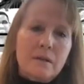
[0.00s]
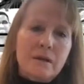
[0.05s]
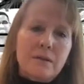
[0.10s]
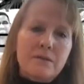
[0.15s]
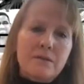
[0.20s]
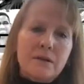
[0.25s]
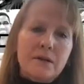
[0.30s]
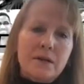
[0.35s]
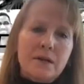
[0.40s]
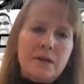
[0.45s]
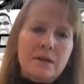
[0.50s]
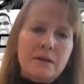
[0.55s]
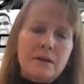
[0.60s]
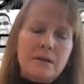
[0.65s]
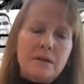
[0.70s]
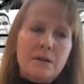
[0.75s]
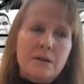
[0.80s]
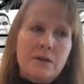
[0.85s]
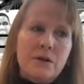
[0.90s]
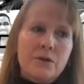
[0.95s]
the,
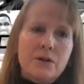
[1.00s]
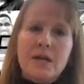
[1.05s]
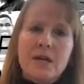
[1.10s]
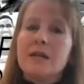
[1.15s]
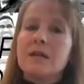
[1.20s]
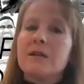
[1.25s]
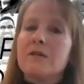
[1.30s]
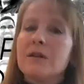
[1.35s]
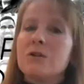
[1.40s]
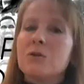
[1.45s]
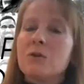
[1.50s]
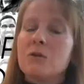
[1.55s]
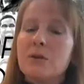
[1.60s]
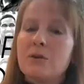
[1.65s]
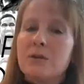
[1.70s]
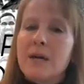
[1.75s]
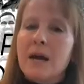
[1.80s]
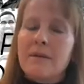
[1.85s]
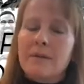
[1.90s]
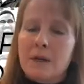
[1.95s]
you know, the individual
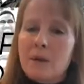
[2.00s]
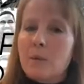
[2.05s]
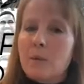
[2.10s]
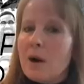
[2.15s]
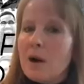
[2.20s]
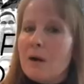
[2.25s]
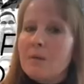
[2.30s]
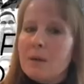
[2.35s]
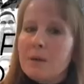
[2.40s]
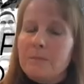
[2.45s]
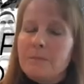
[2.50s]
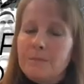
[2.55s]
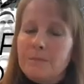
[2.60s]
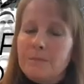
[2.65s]
who's having a problem.